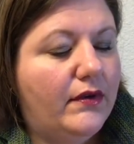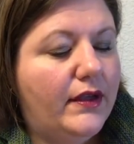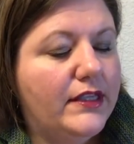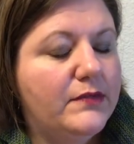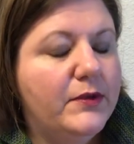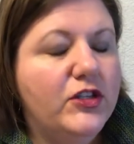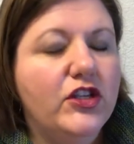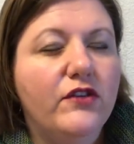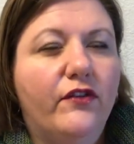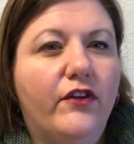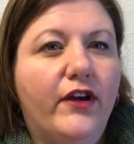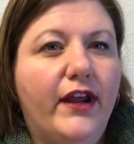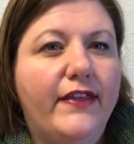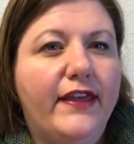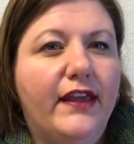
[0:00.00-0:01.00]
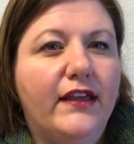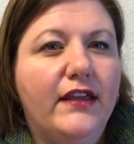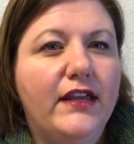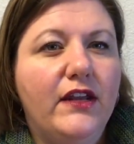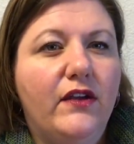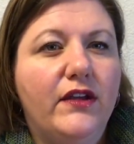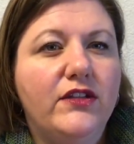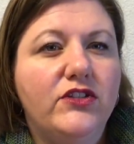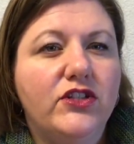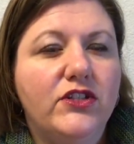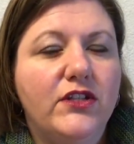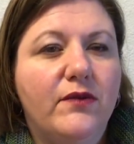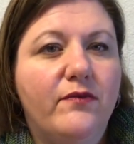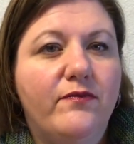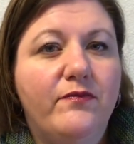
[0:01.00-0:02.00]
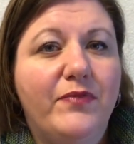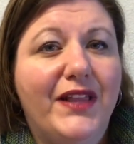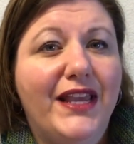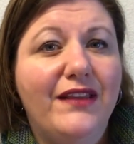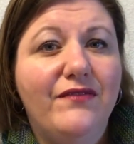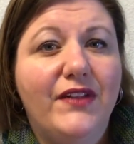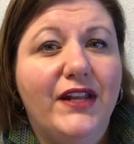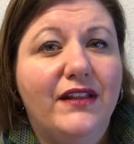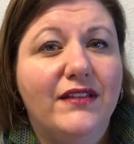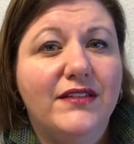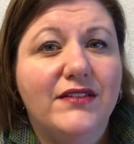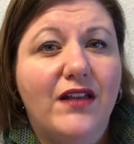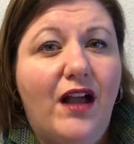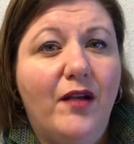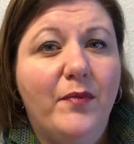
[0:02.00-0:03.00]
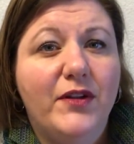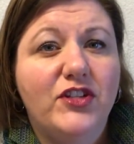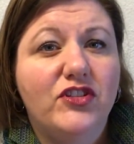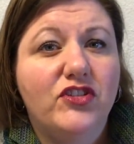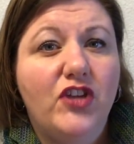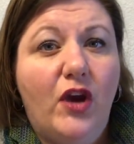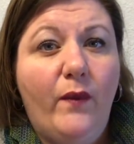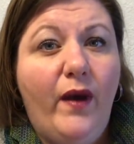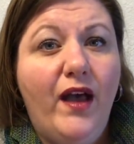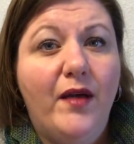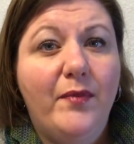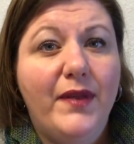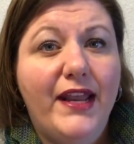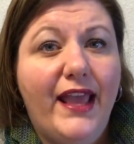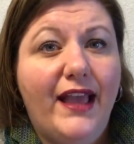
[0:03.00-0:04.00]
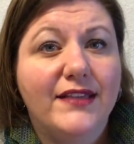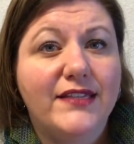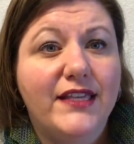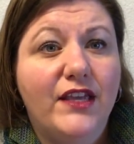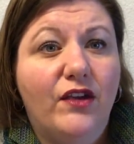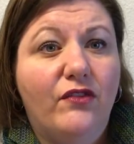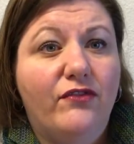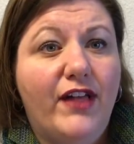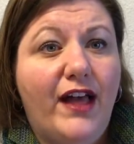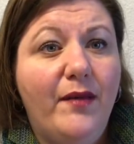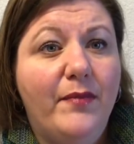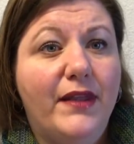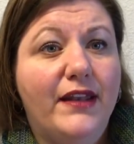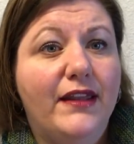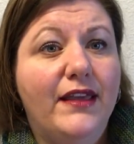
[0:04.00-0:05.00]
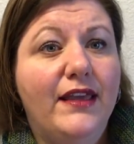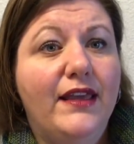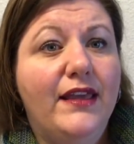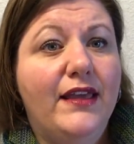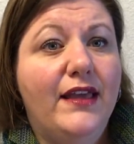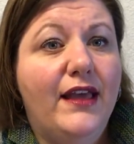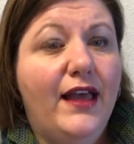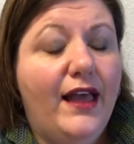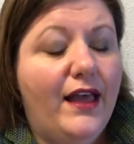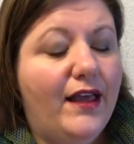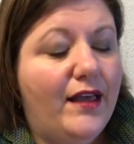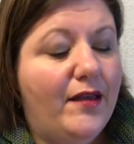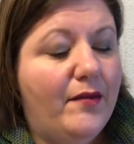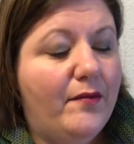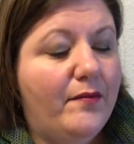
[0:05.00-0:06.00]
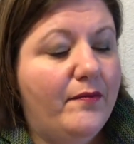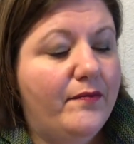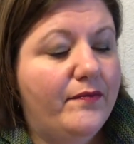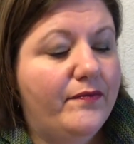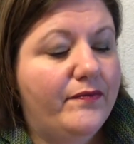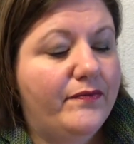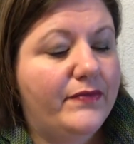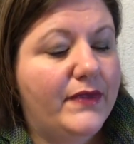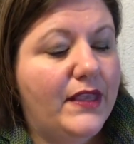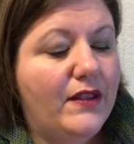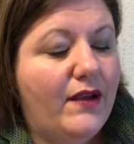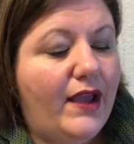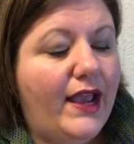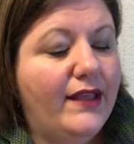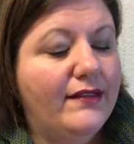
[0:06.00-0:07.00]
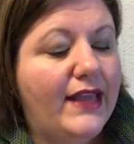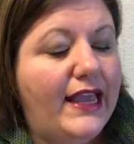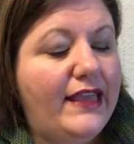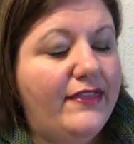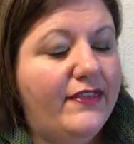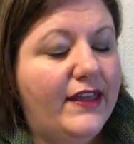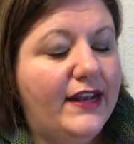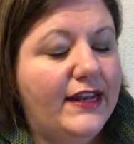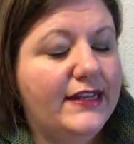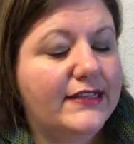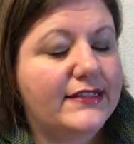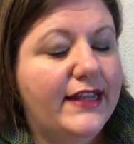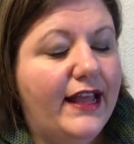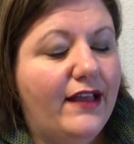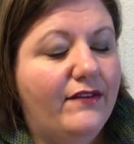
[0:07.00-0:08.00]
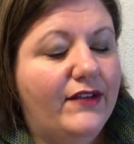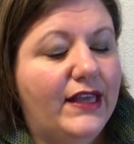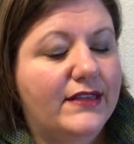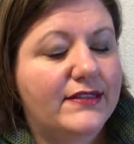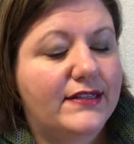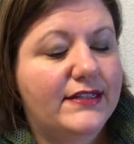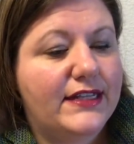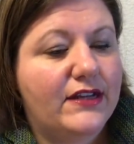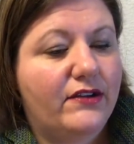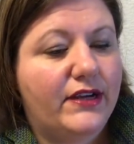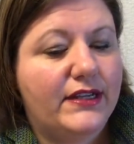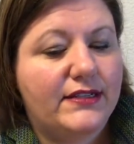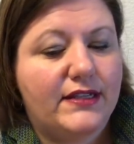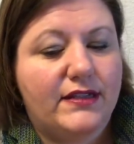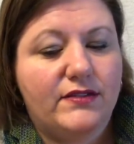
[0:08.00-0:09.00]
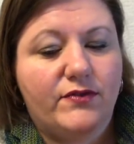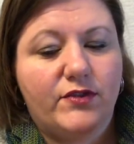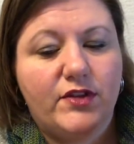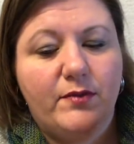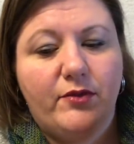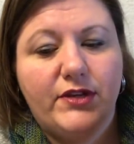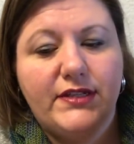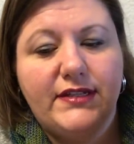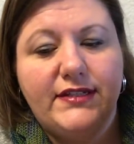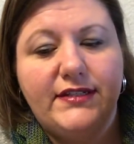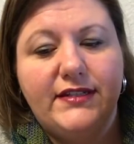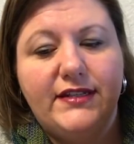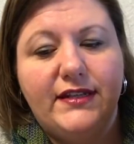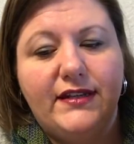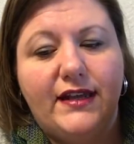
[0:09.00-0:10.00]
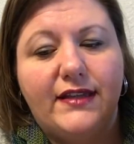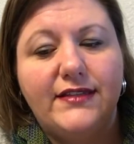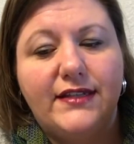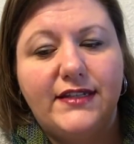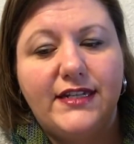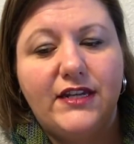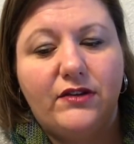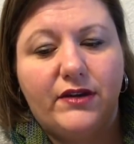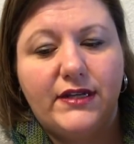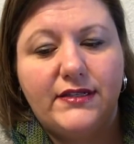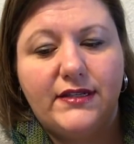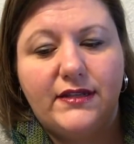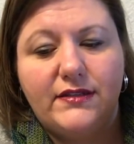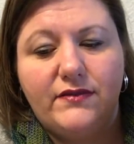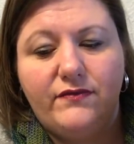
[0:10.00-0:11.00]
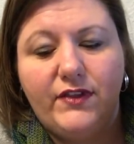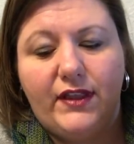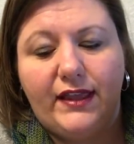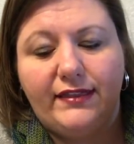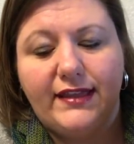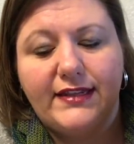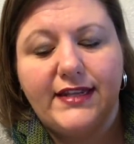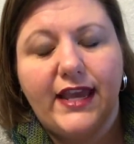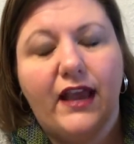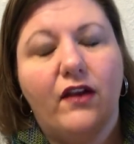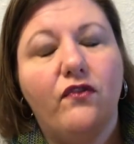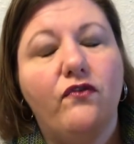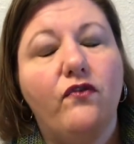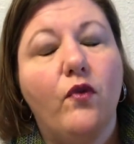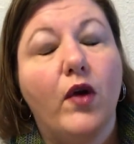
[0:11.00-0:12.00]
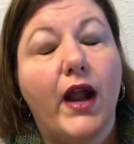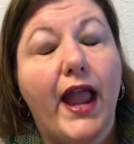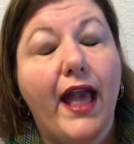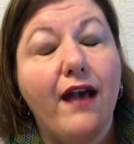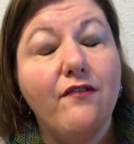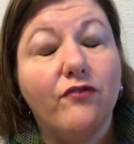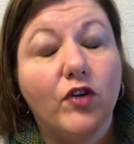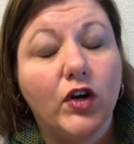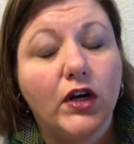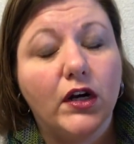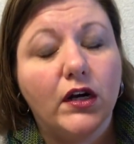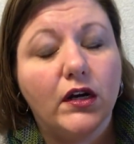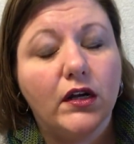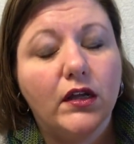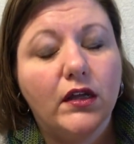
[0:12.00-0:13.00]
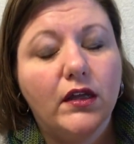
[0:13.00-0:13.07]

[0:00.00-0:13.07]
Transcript: especially for, I think, it's just a plain vanilla sock but just toe up, and it has a heel flap, and I like that it doesn't have gusset decreases. For some reason the gusset decreases feel like they take forever,